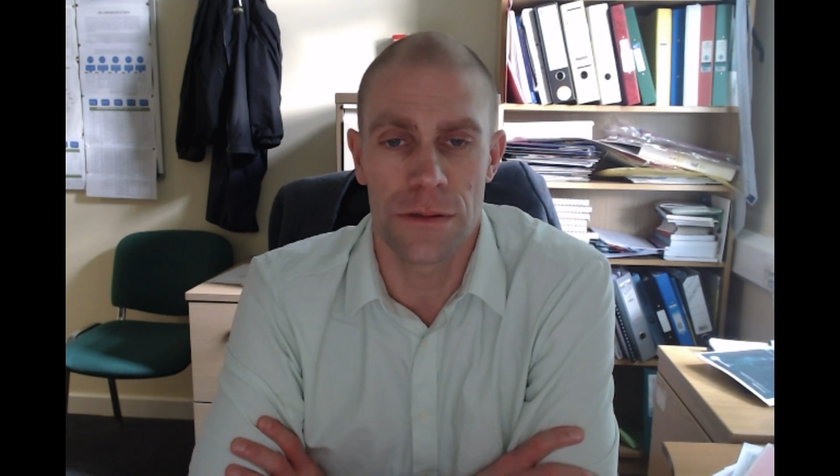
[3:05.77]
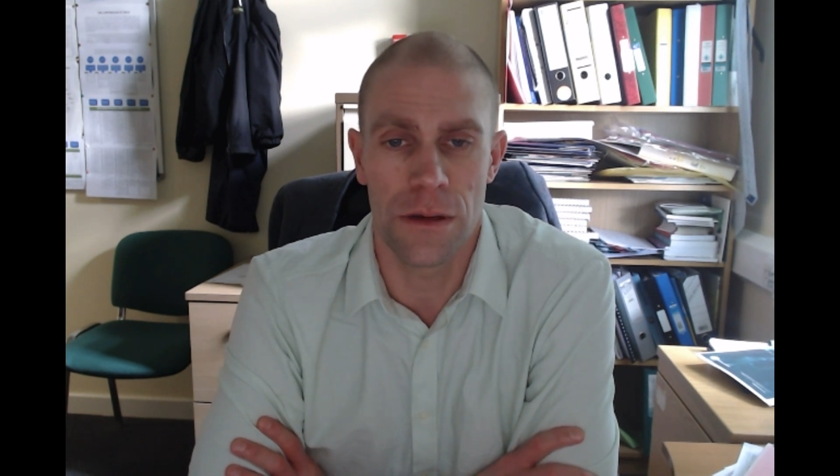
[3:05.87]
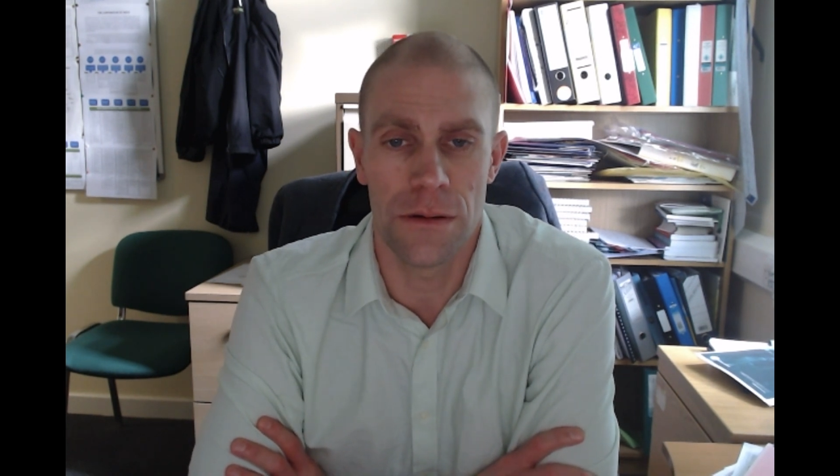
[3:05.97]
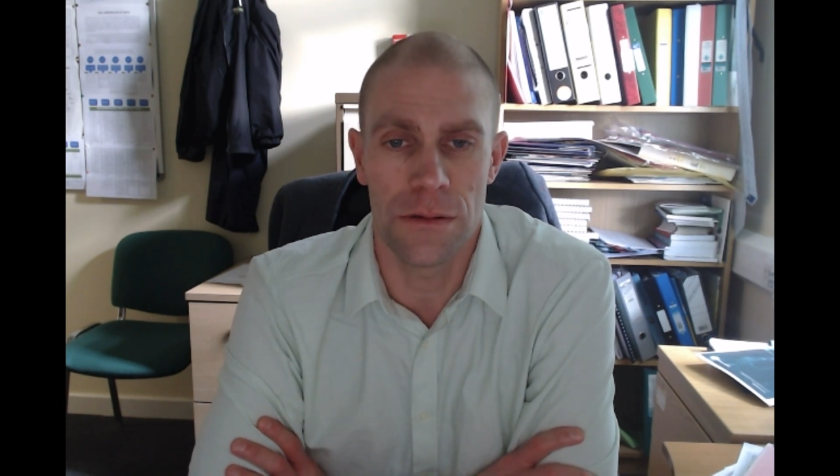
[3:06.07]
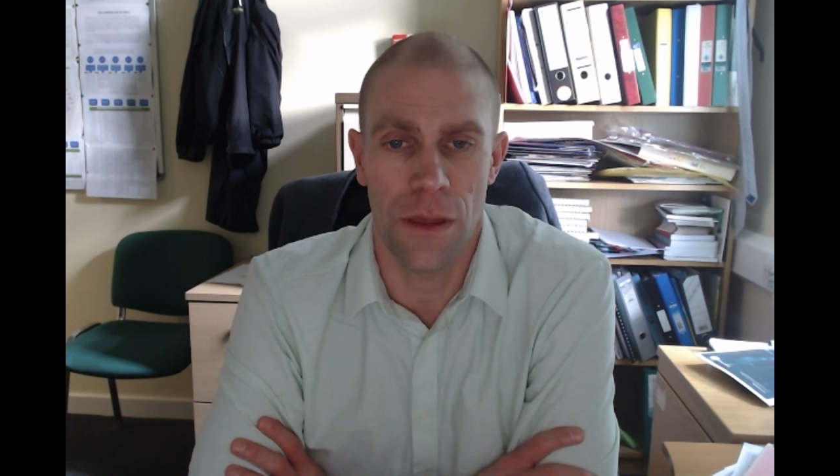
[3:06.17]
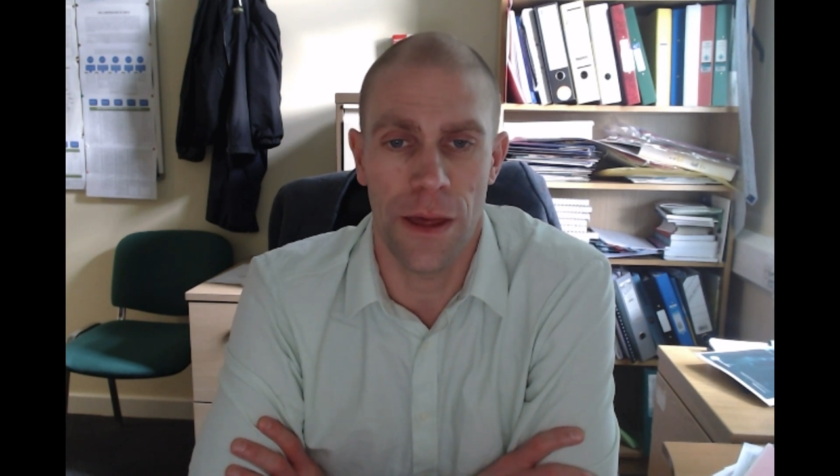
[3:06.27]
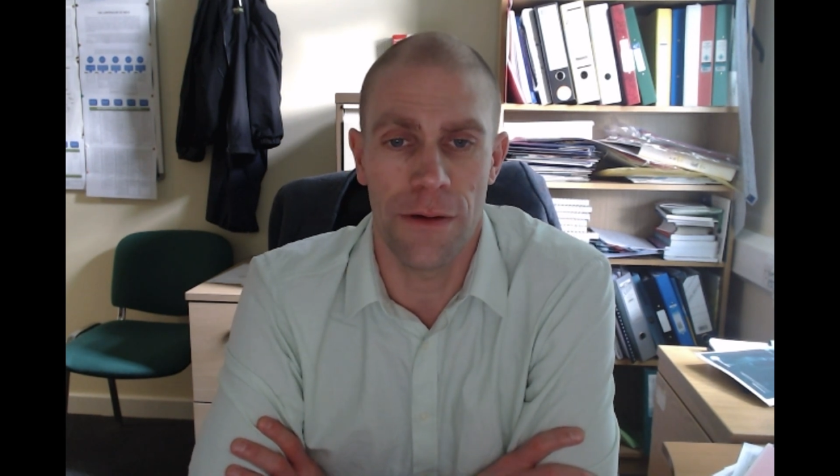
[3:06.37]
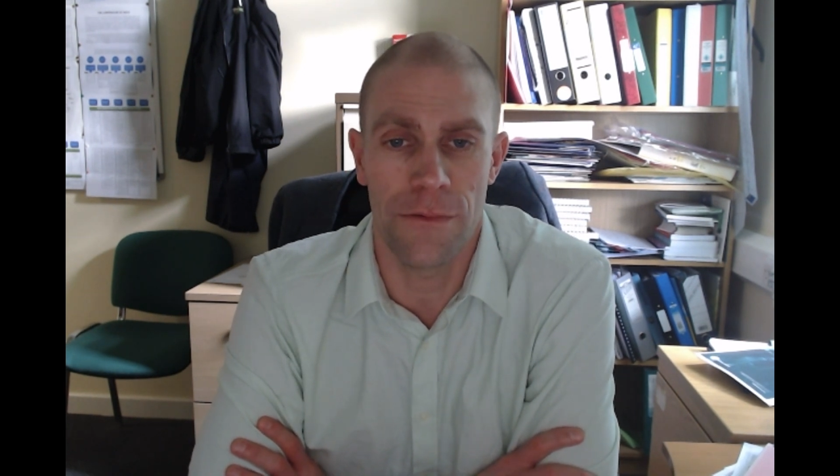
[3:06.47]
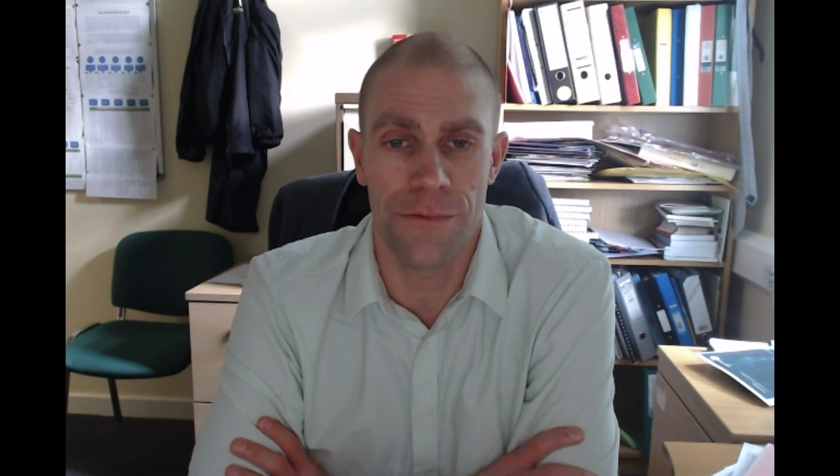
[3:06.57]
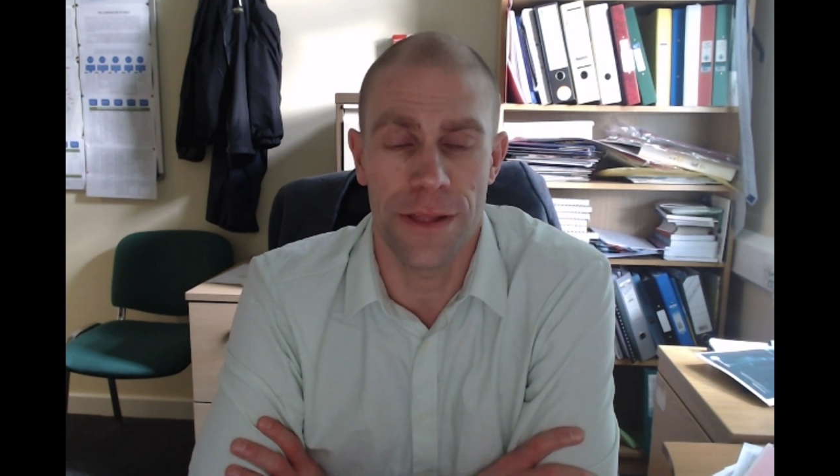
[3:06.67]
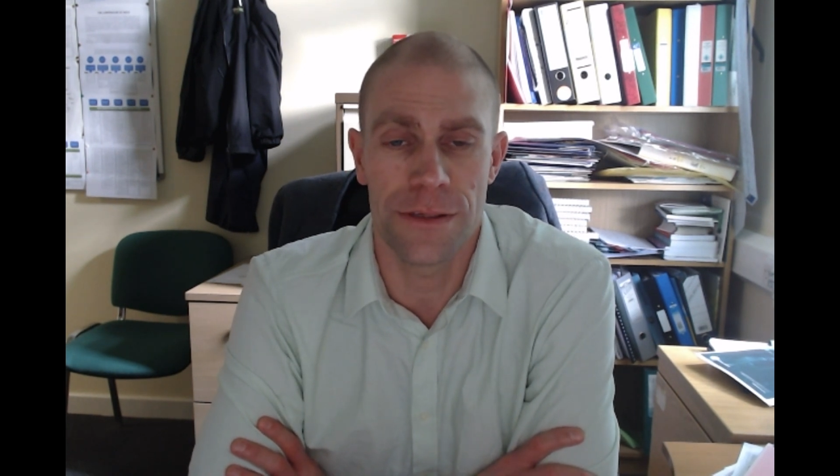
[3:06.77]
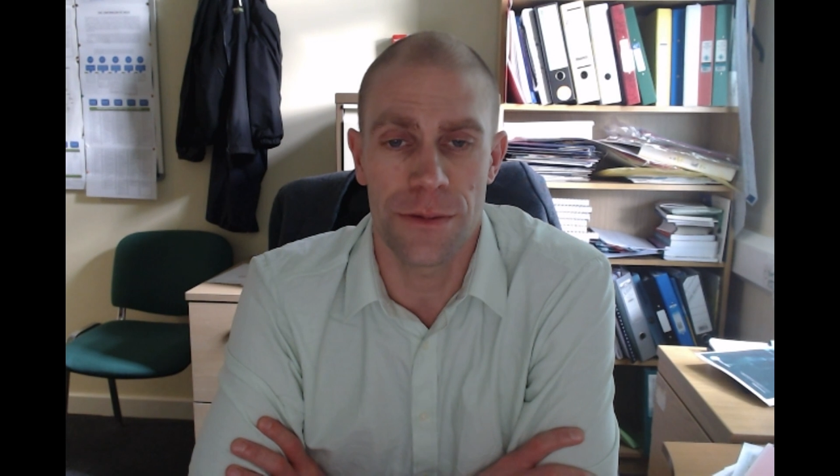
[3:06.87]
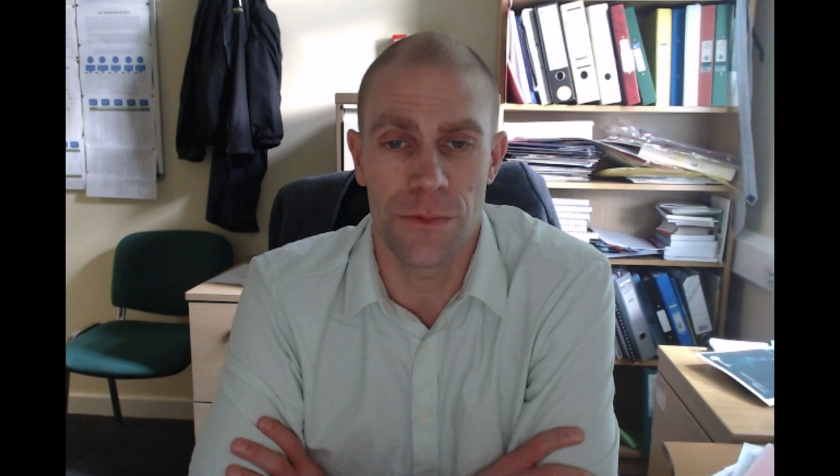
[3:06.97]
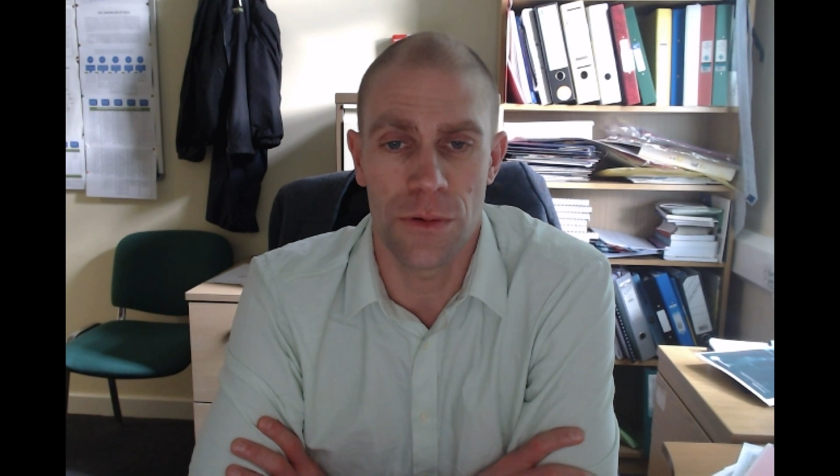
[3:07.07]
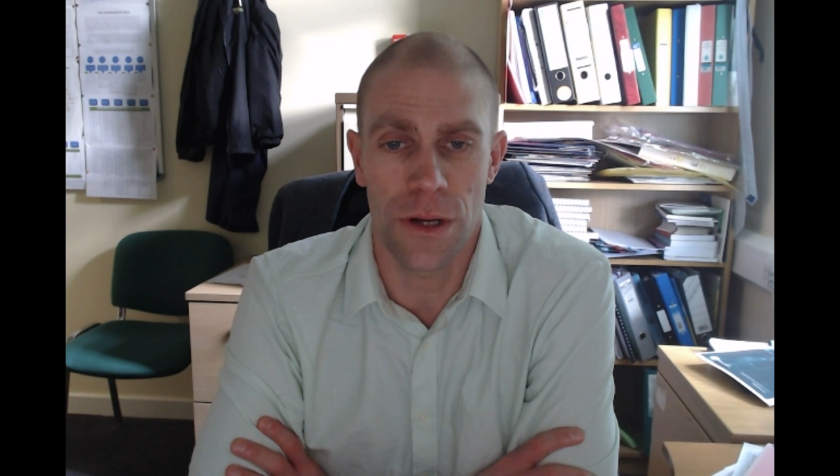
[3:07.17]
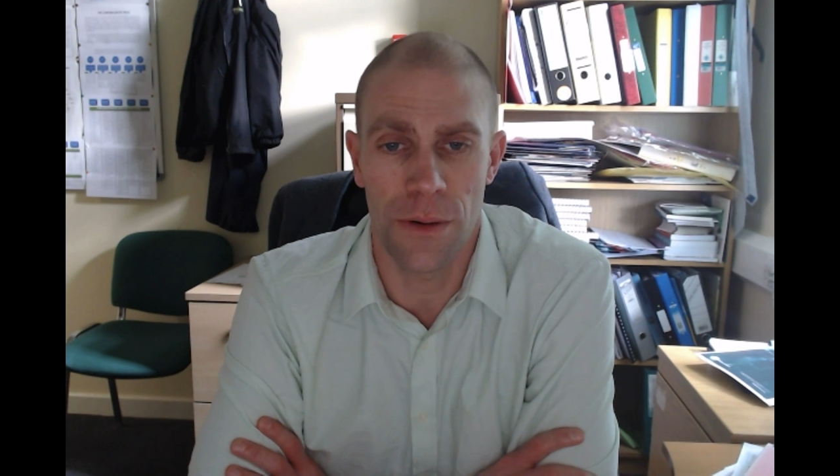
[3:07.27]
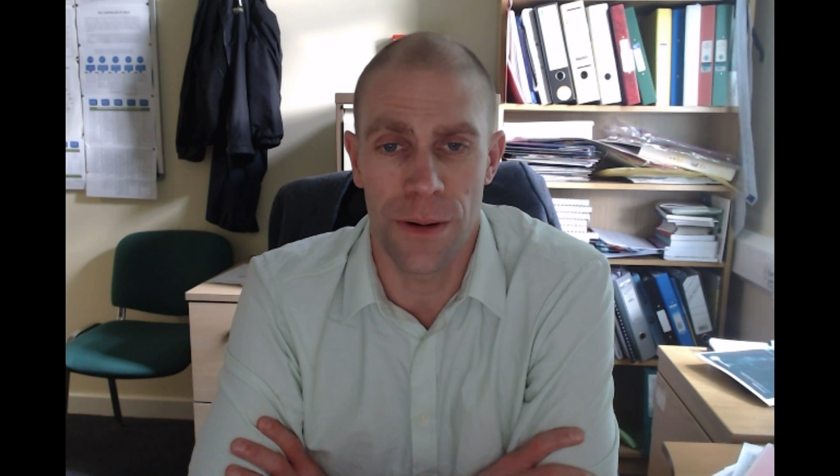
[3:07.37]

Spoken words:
So that fencing will go